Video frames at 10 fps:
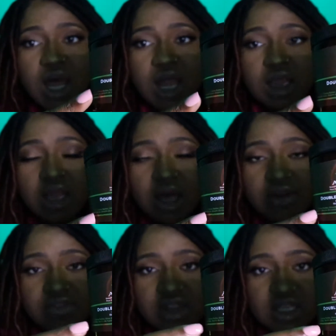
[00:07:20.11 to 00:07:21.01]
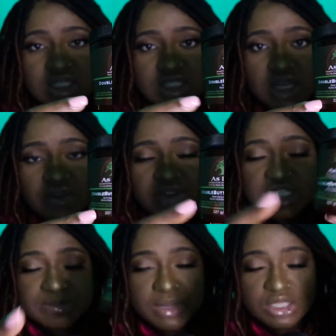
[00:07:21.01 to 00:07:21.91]
Love this stuff,
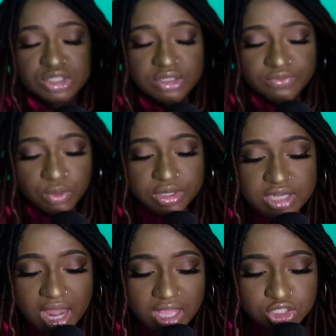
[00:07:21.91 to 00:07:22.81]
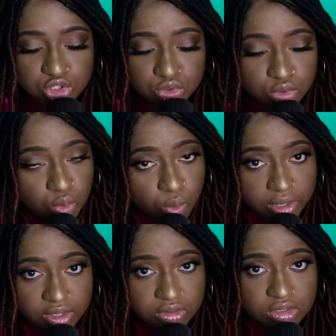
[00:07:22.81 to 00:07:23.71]
especially for natural
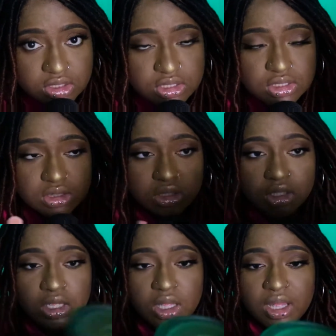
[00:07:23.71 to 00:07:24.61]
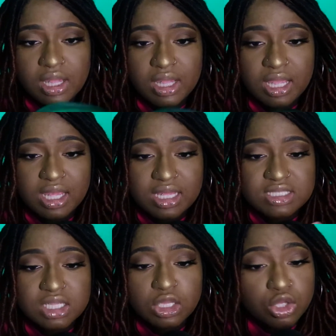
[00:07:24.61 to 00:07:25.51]
coils. It
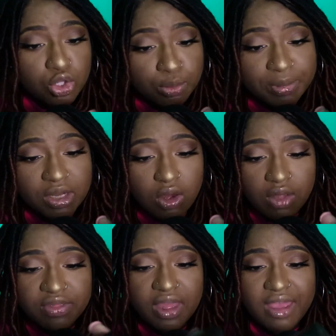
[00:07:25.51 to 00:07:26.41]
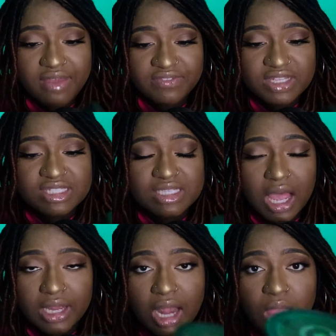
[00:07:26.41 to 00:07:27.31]
is a little bit on the heavy
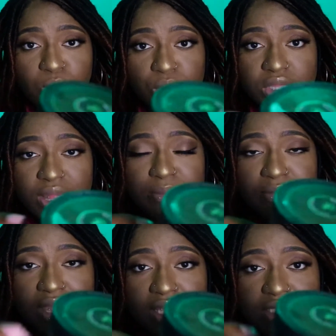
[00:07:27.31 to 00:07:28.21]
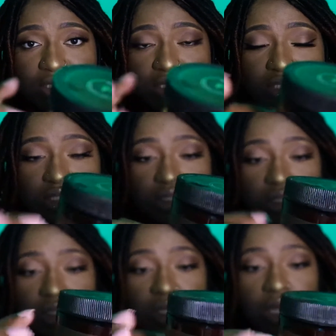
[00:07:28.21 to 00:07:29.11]
side, I will admit,
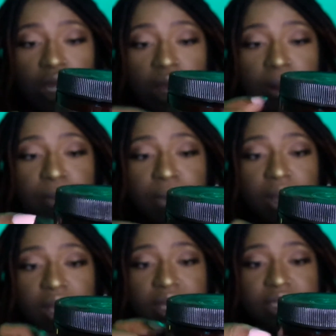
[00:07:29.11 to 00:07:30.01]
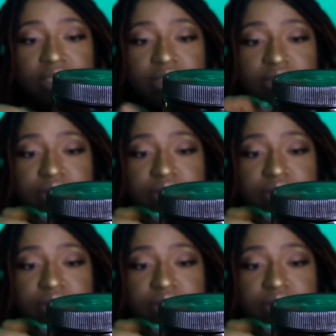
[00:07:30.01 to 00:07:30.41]
but